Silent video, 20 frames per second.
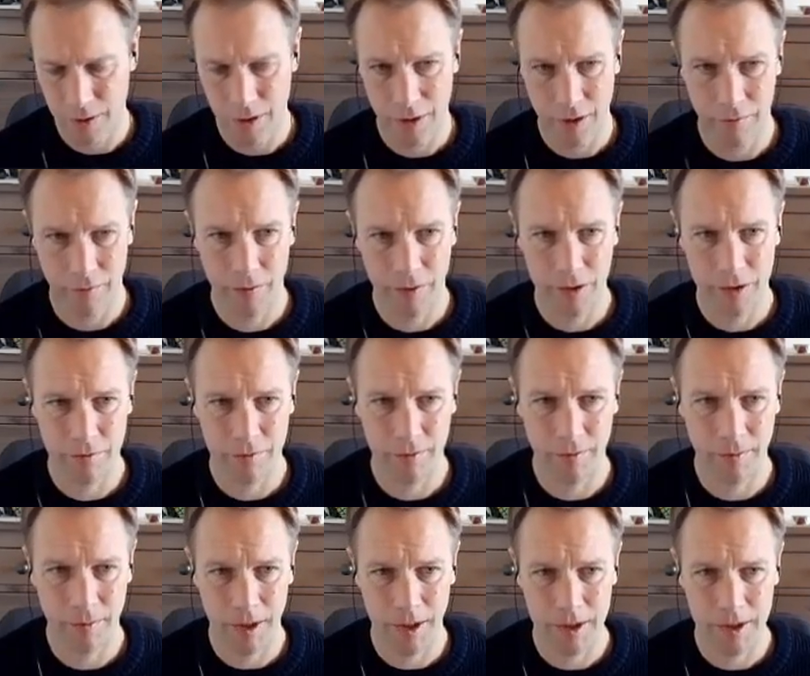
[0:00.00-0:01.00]
if we
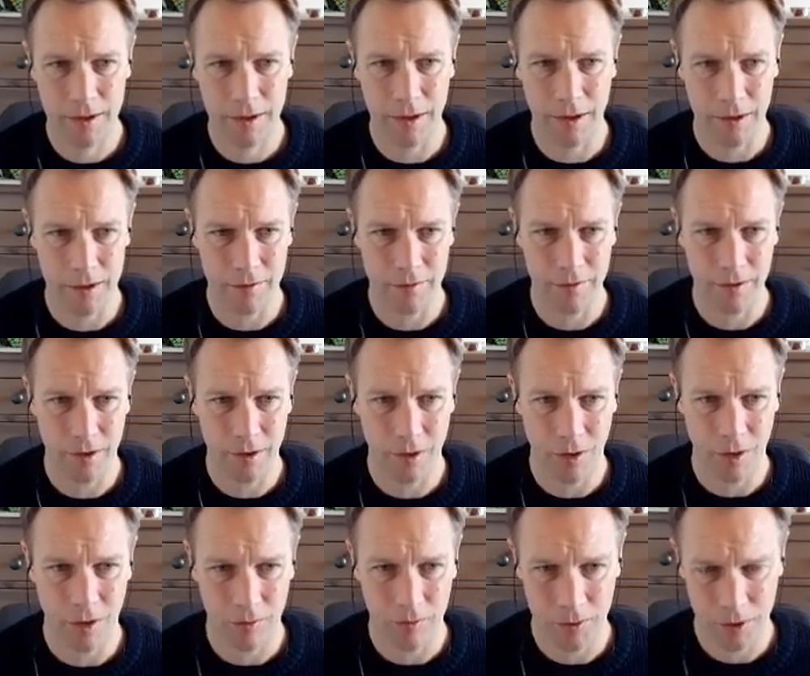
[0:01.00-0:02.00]
replace this with an
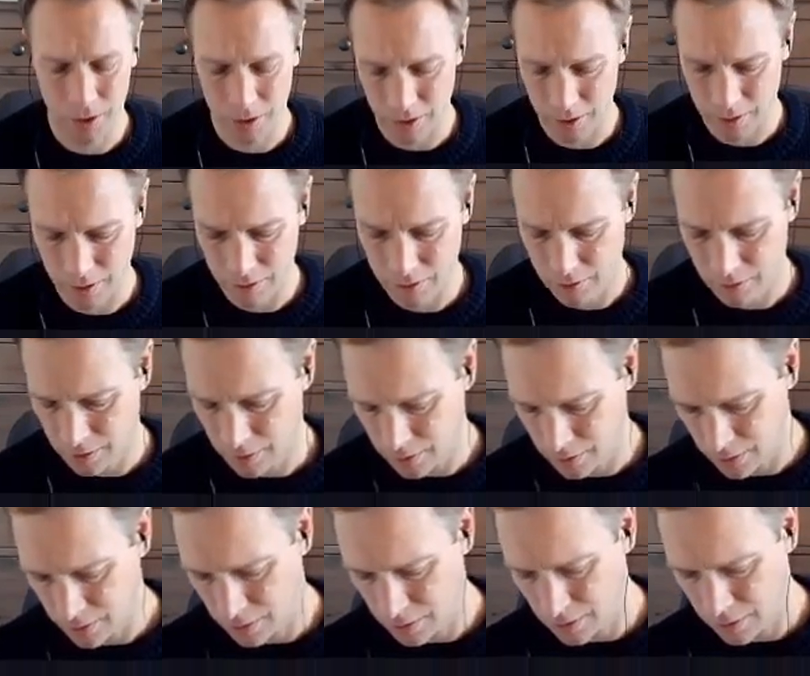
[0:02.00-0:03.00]
option
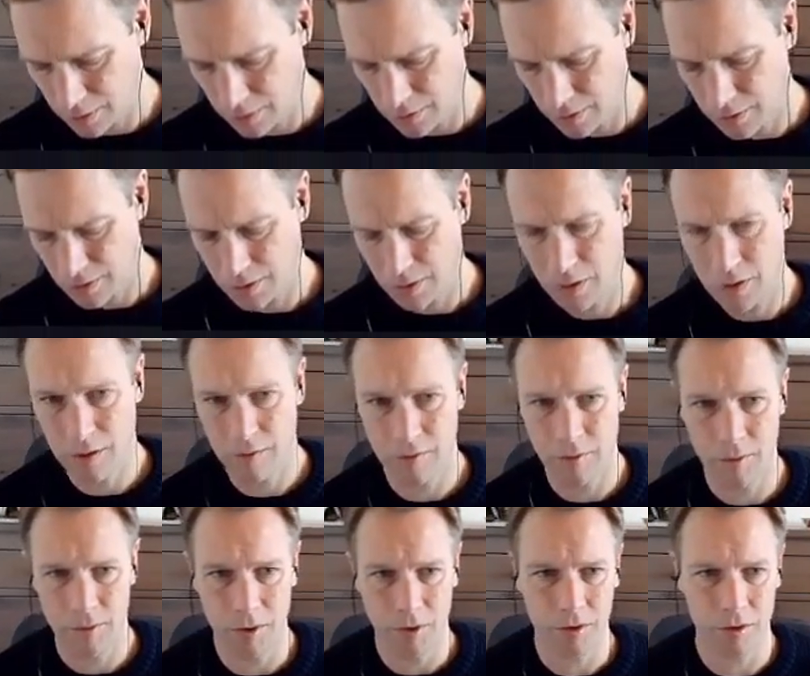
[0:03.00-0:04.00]
of a
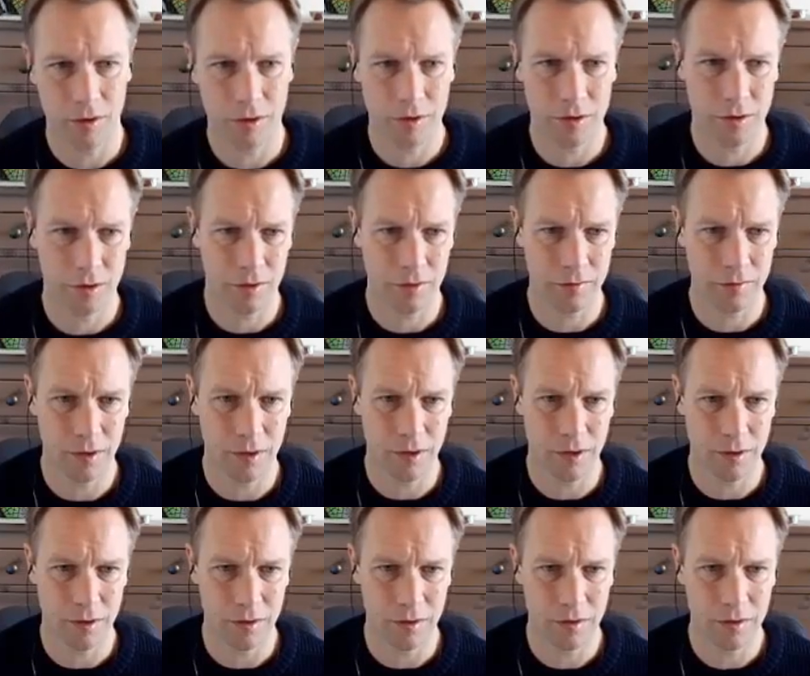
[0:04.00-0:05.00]
box of
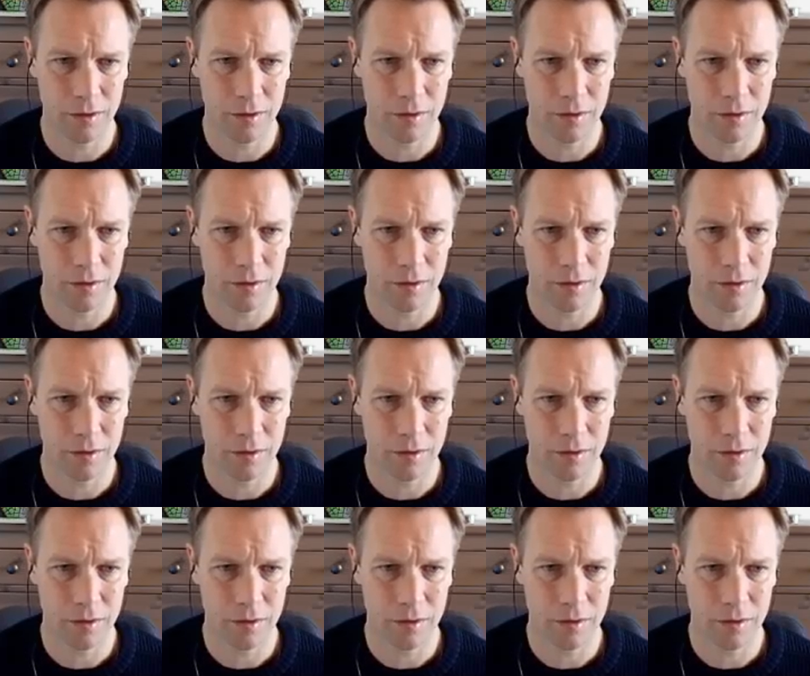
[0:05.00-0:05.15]
node